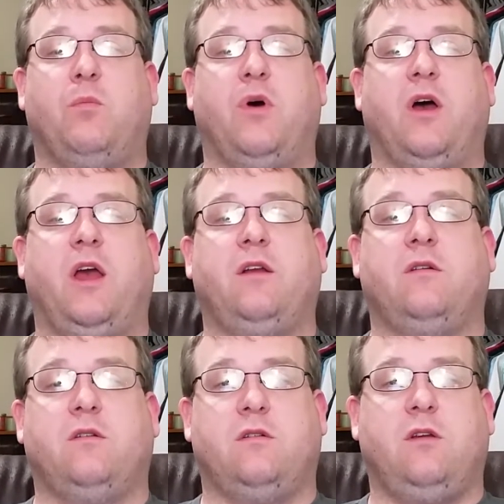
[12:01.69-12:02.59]
But,
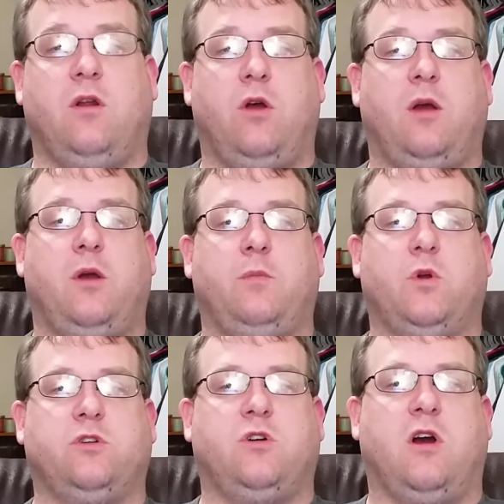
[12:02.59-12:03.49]
I'm
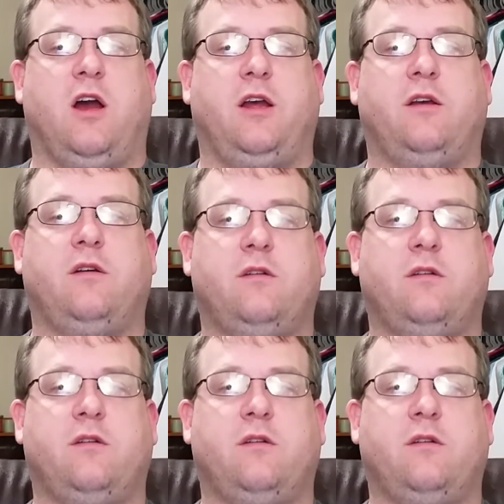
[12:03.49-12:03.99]
going to try.